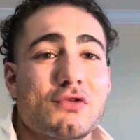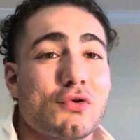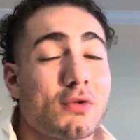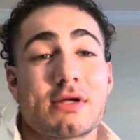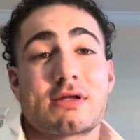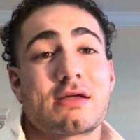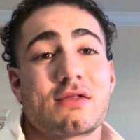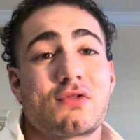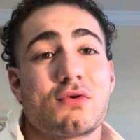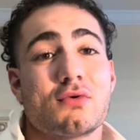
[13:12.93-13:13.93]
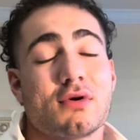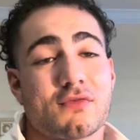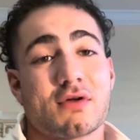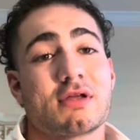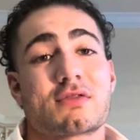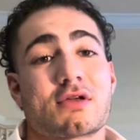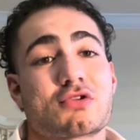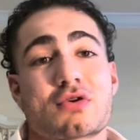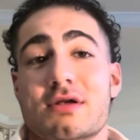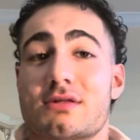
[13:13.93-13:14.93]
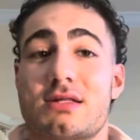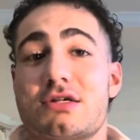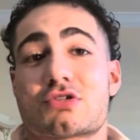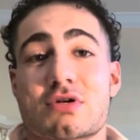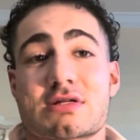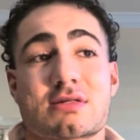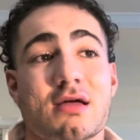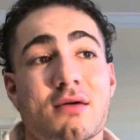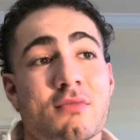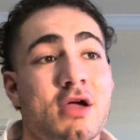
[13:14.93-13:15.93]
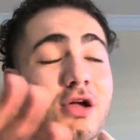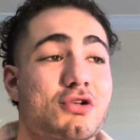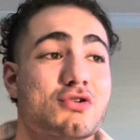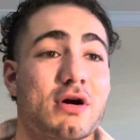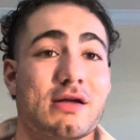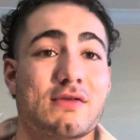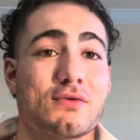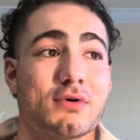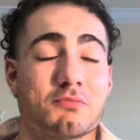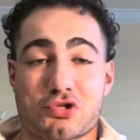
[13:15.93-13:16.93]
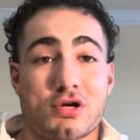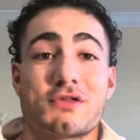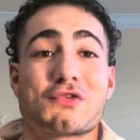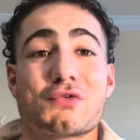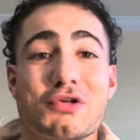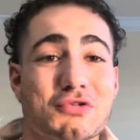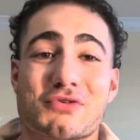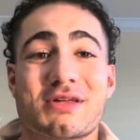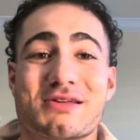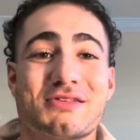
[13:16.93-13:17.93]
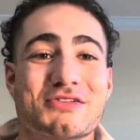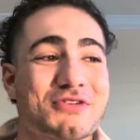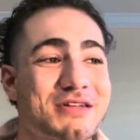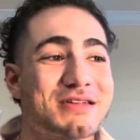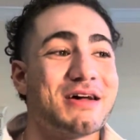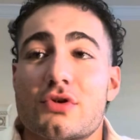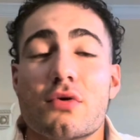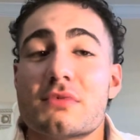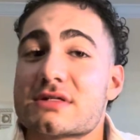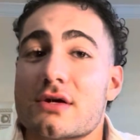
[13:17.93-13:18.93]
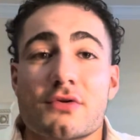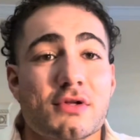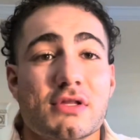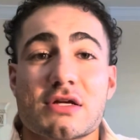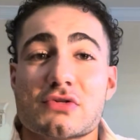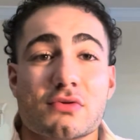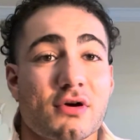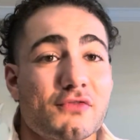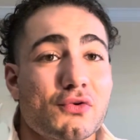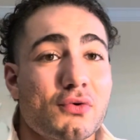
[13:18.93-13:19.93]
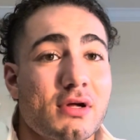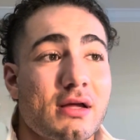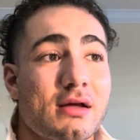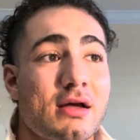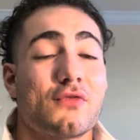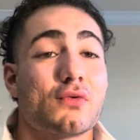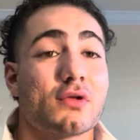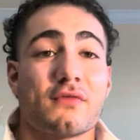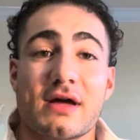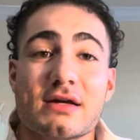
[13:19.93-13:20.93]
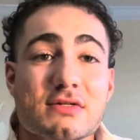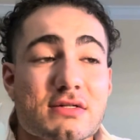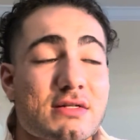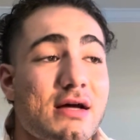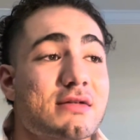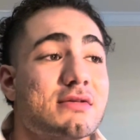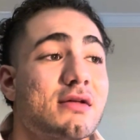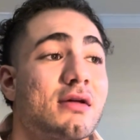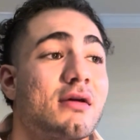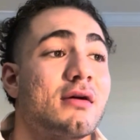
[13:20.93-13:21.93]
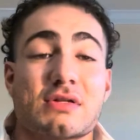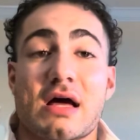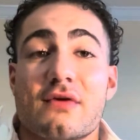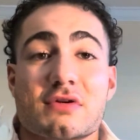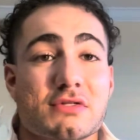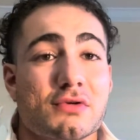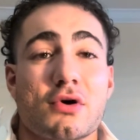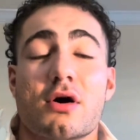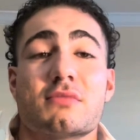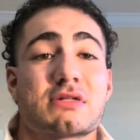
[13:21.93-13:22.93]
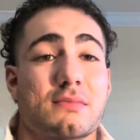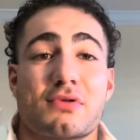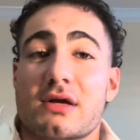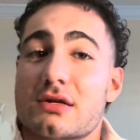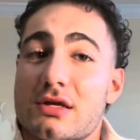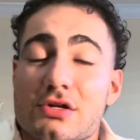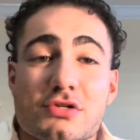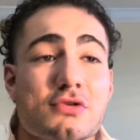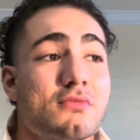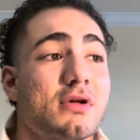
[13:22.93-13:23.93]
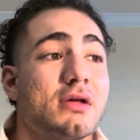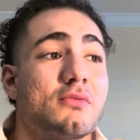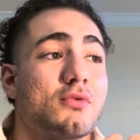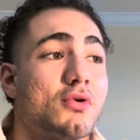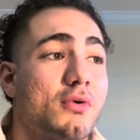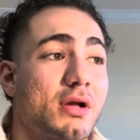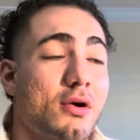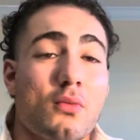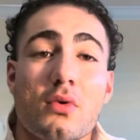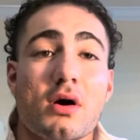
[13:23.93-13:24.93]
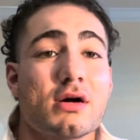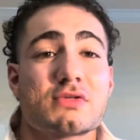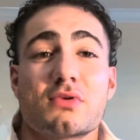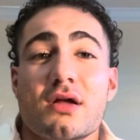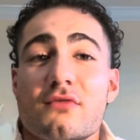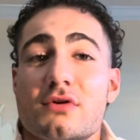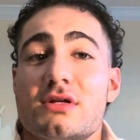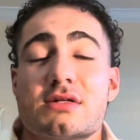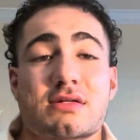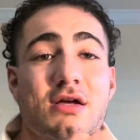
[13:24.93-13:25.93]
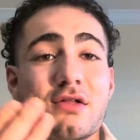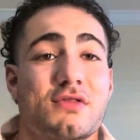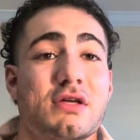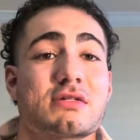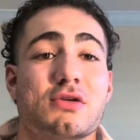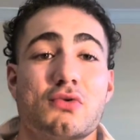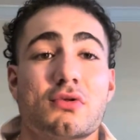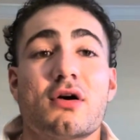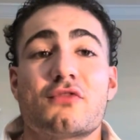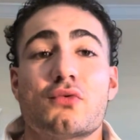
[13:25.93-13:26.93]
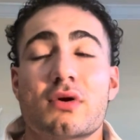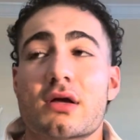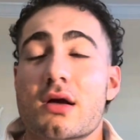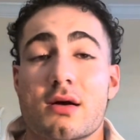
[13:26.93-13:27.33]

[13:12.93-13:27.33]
don't let it get to you. If anything, try to de-stress them. Try to uh, share this video so they can de-stress. Don't miss out on the things you love doing. If you love exercising, having certain hobbies like playing an instrument, going on walks, whatever it is, the things that you love doing,